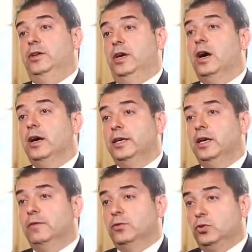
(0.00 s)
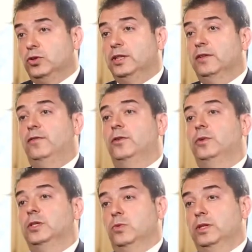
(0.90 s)
the eye to drain the
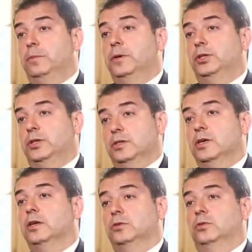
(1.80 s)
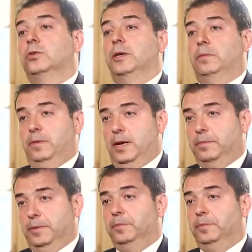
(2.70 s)
fluids when the pressure starts to creep up.